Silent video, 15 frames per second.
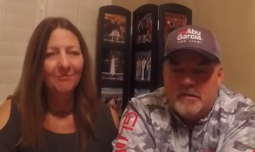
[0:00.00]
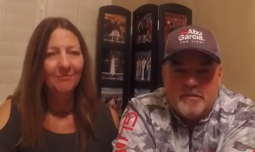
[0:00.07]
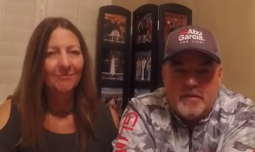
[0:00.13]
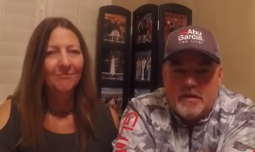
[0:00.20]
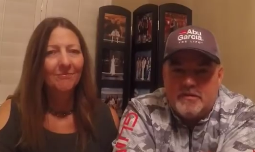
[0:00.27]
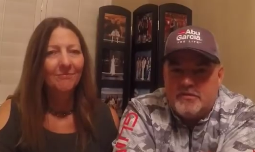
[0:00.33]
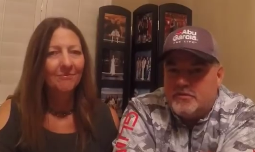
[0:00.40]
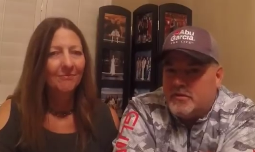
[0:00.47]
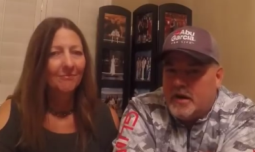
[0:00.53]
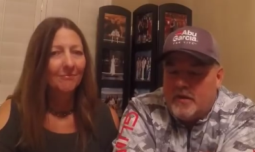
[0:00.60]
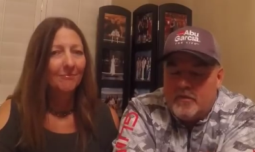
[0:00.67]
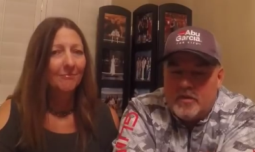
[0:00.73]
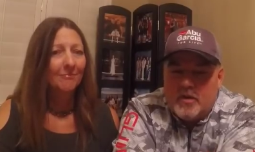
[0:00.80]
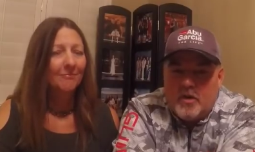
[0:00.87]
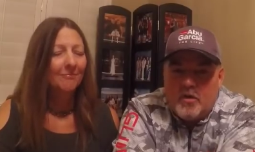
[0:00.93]
Speaker 1: sometimes you're
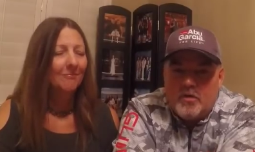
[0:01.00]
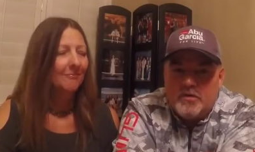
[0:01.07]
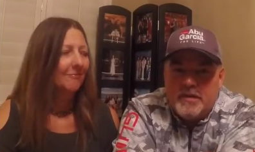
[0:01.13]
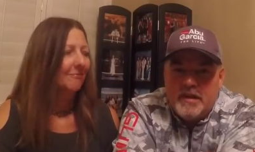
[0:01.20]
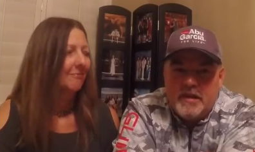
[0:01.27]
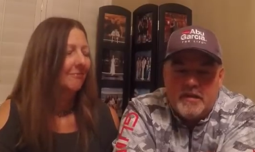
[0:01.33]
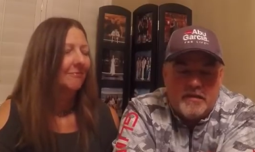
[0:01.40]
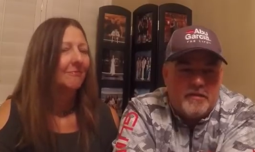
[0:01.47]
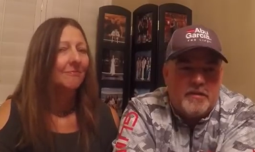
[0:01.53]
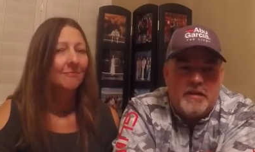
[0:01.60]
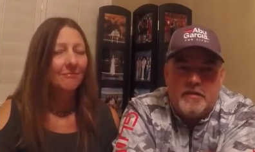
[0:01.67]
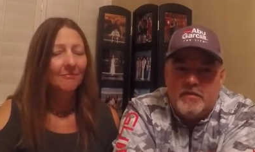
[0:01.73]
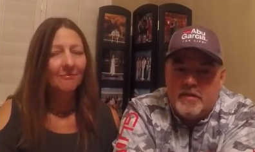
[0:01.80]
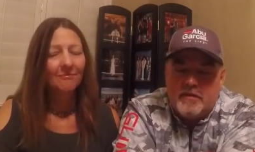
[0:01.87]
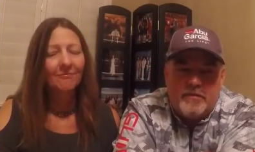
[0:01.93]
traveling the whole day. You're
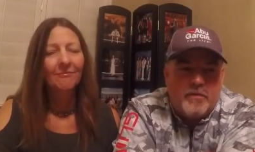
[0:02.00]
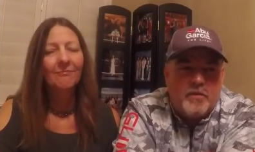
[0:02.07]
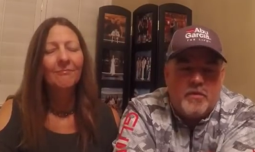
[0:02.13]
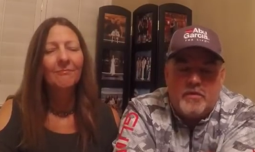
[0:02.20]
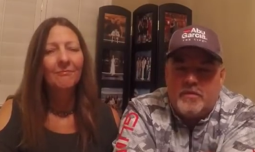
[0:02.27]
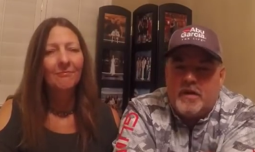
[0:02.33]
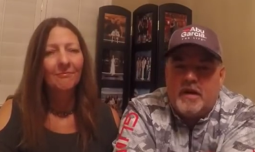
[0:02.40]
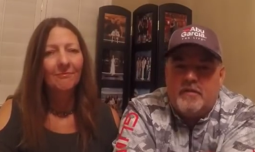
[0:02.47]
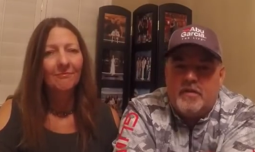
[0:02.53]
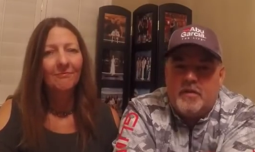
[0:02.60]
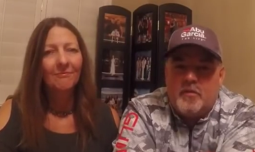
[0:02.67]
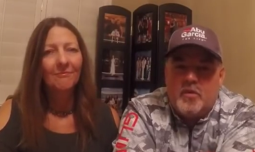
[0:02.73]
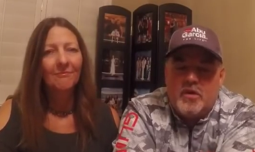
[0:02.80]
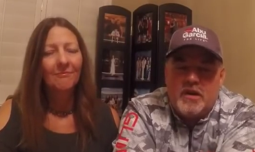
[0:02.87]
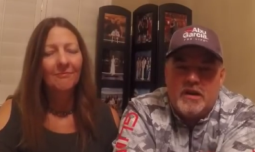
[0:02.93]
leaving at four or five in
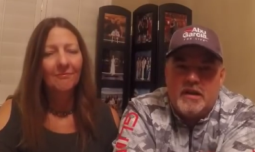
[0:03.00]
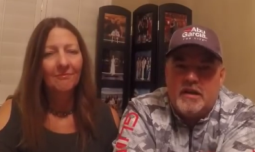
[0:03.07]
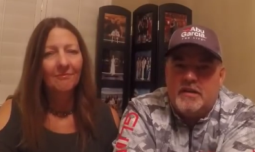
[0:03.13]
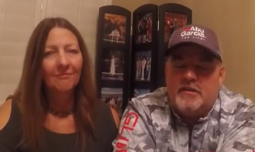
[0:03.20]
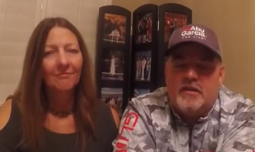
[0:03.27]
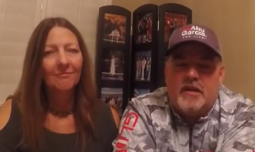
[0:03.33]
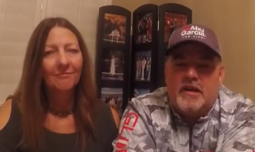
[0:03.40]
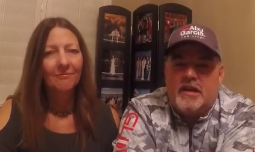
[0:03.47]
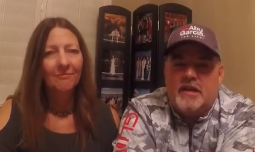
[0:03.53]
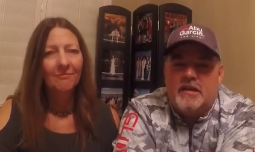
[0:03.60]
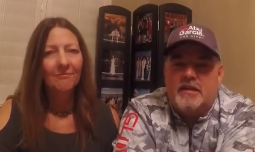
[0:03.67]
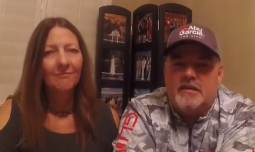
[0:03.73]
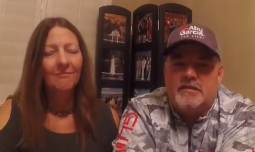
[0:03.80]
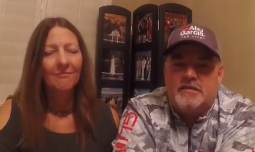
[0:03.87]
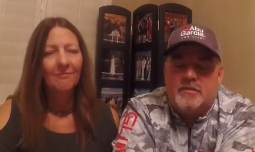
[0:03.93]
the morning, and you're not
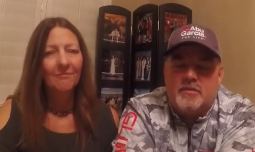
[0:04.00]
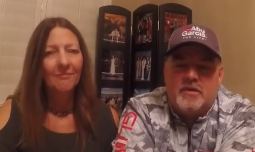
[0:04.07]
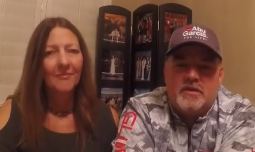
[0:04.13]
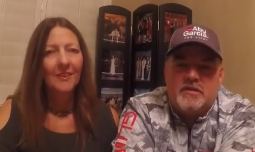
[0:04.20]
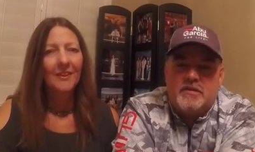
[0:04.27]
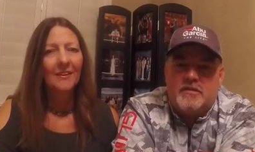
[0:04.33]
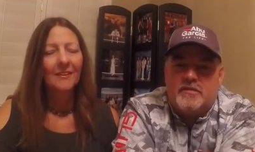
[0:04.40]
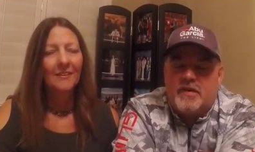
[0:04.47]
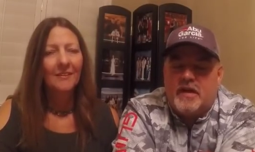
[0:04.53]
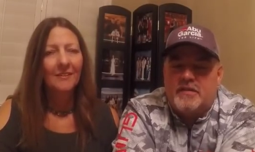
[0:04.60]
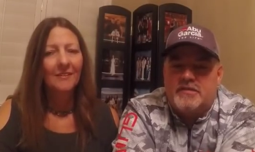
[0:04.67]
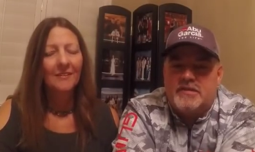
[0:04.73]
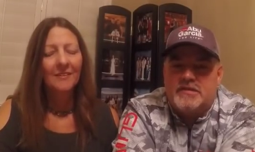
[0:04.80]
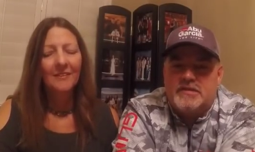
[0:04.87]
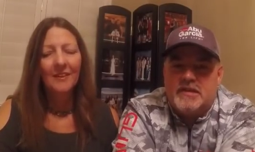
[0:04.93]
getting in somewhere till
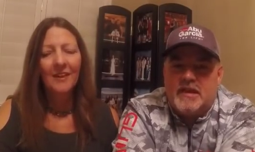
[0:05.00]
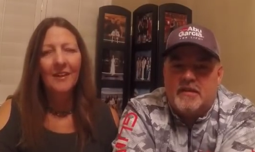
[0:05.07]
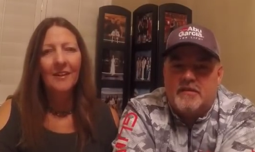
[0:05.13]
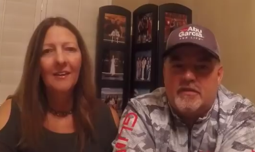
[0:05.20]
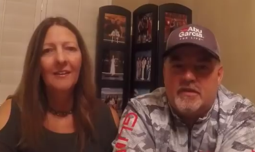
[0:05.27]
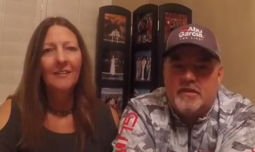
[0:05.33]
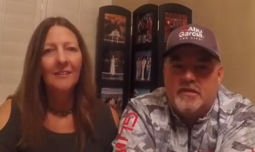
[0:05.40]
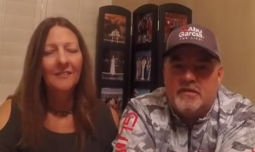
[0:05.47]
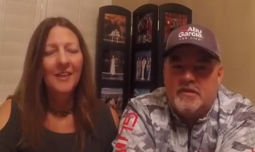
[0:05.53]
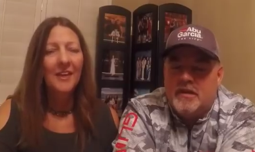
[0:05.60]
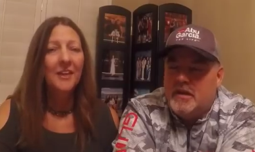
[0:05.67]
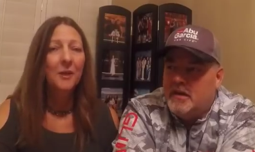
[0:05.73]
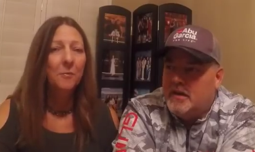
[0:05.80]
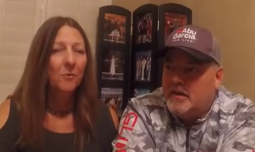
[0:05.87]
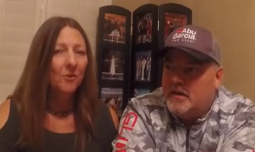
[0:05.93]
five, six in the yeah, afternoon.
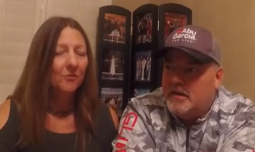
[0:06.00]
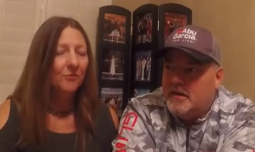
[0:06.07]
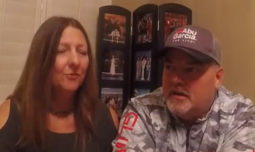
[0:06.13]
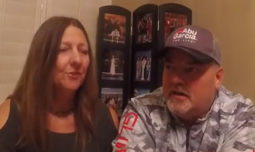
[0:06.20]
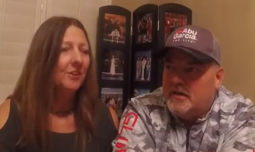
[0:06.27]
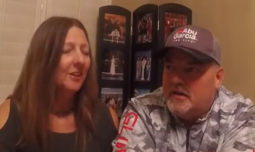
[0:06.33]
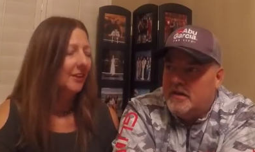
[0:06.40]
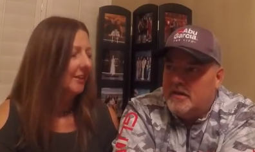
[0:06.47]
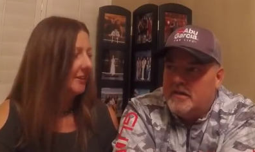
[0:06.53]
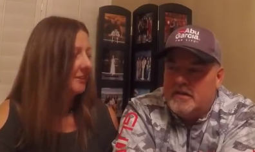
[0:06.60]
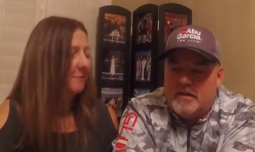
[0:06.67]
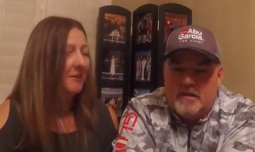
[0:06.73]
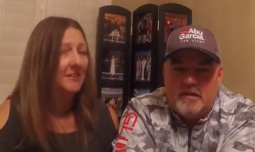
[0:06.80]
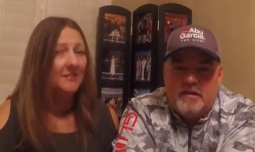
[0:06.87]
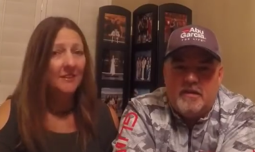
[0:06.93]
That
Speaker 2: airport food can get
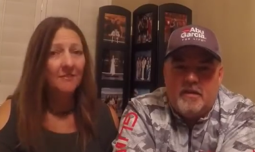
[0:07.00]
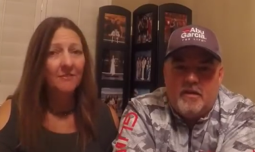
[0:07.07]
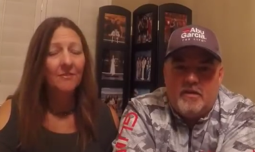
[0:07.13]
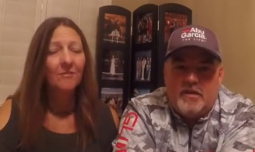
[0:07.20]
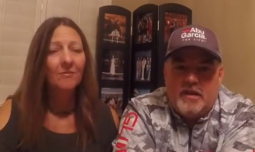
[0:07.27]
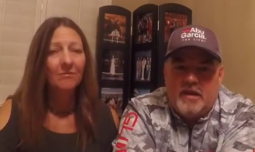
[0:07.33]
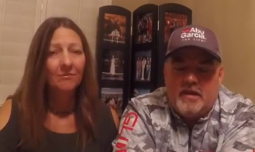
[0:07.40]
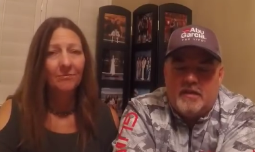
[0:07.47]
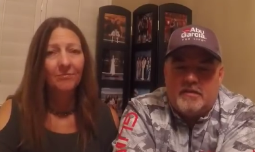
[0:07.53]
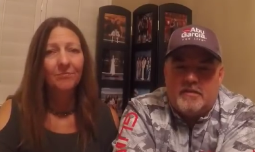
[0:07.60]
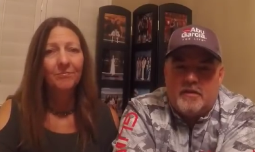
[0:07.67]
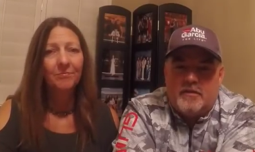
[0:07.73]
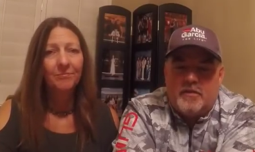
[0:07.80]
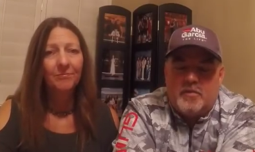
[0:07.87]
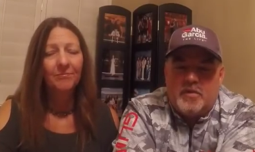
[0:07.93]
expensive. Oh yeah,
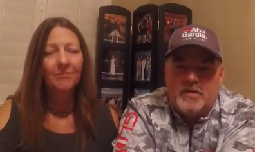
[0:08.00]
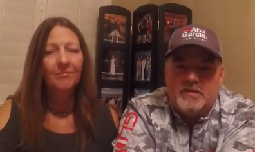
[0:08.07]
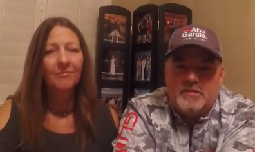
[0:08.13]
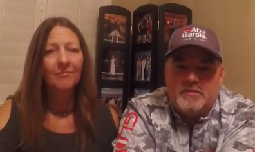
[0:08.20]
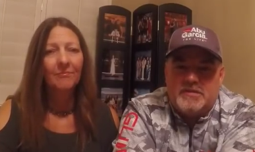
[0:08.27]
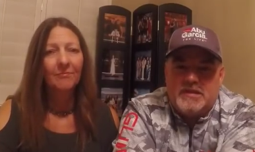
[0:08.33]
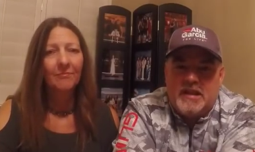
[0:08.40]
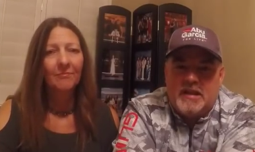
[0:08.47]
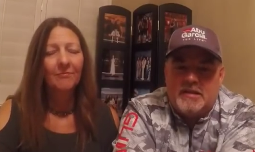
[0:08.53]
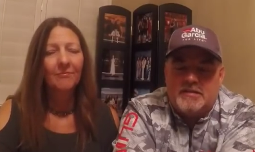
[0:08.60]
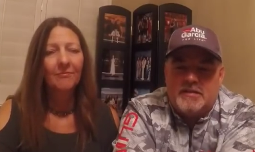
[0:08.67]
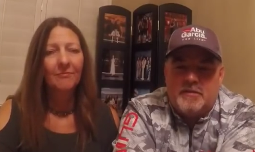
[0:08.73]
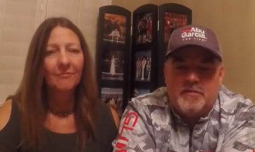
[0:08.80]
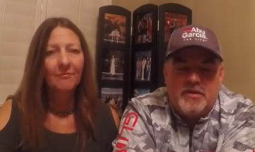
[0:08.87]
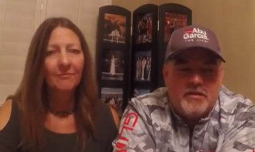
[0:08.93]
Speaker 1: so if you bring some
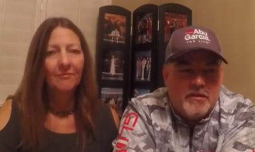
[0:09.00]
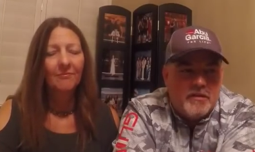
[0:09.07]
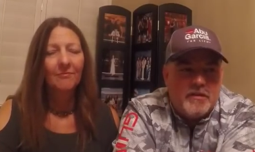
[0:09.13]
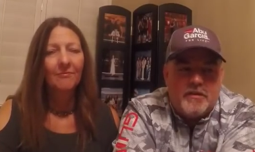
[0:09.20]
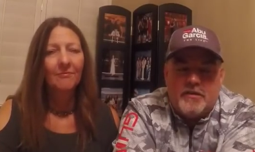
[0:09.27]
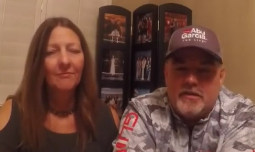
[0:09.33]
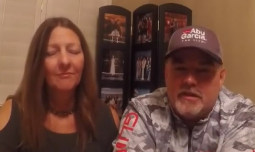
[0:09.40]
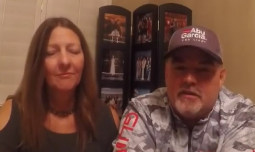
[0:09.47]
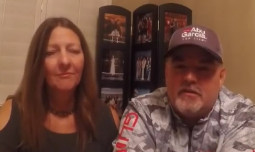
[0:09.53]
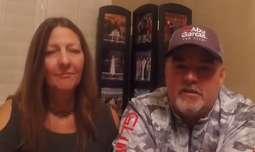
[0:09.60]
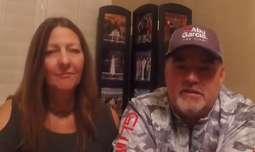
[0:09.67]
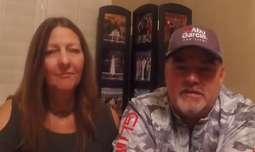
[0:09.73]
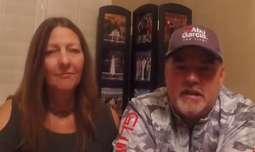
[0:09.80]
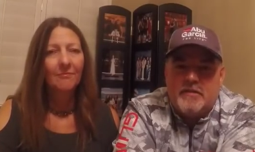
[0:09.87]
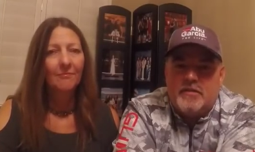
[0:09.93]
snacks, I mean, you're, you're
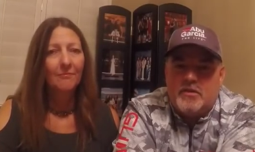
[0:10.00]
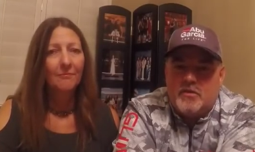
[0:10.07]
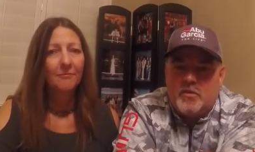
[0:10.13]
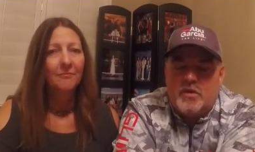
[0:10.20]
literally saving